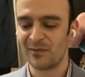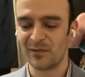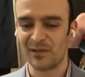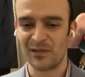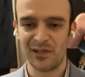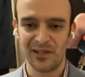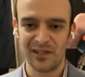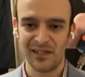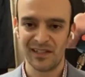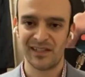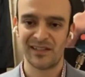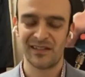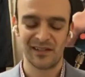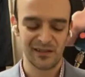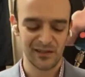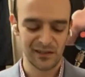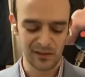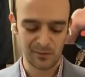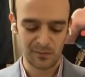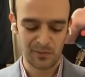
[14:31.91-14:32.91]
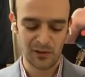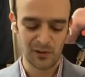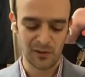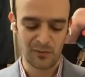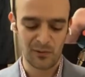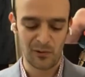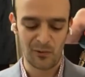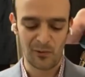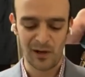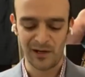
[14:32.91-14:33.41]
which aren't necessarily
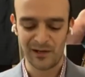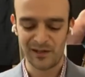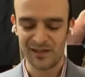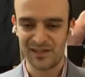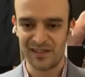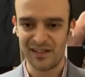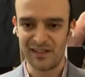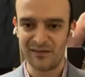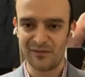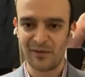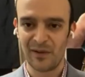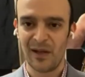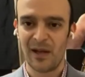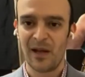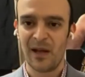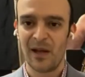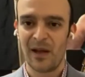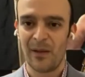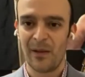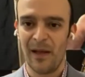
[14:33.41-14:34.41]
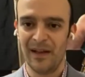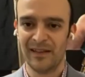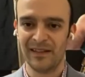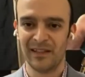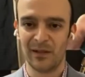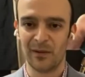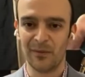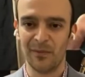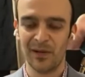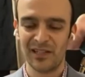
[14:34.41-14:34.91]
potable water safe, and
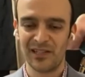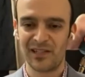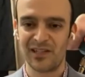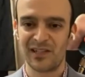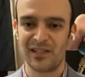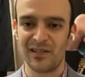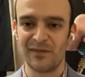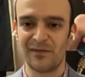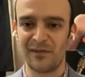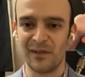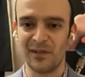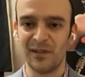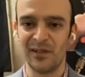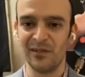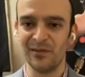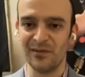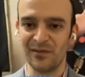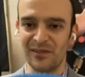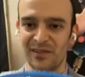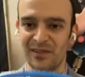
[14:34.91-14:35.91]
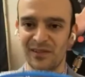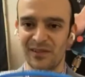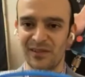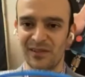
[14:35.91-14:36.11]
they're a much stiffer hose.